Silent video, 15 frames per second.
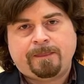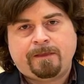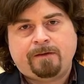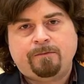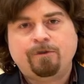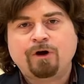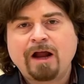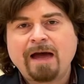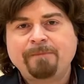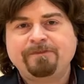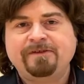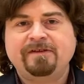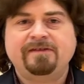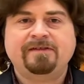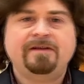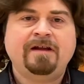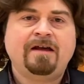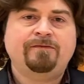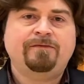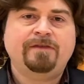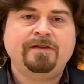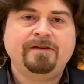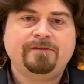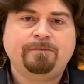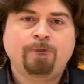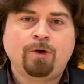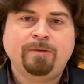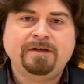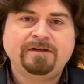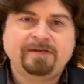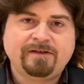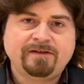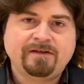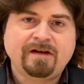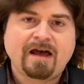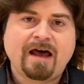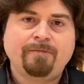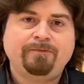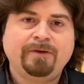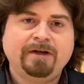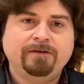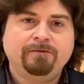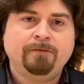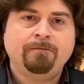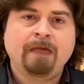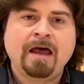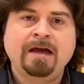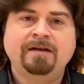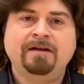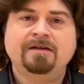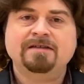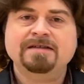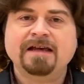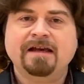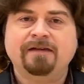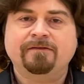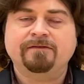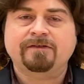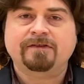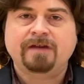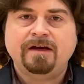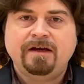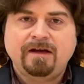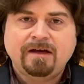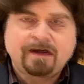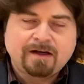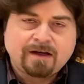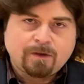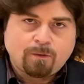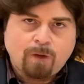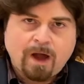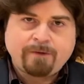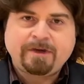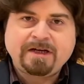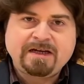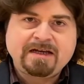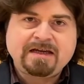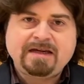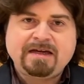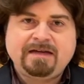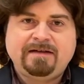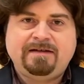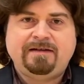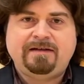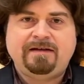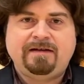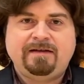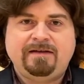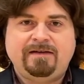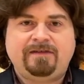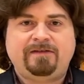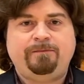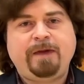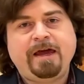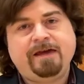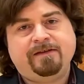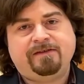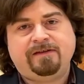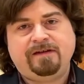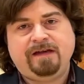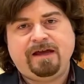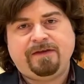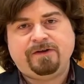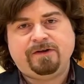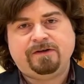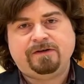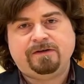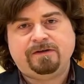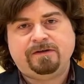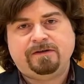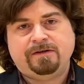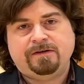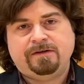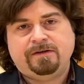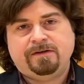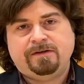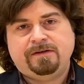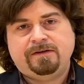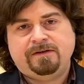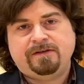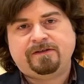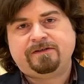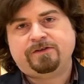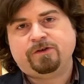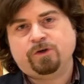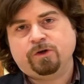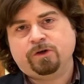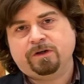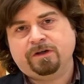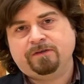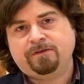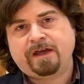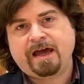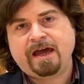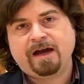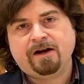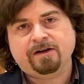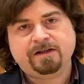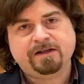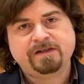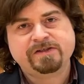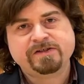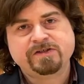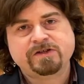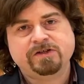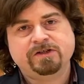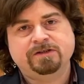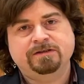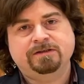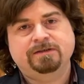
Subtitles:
Perhaps it is enough in this moment to stop and remind ourselves why we need this space together, this circle of care and concern.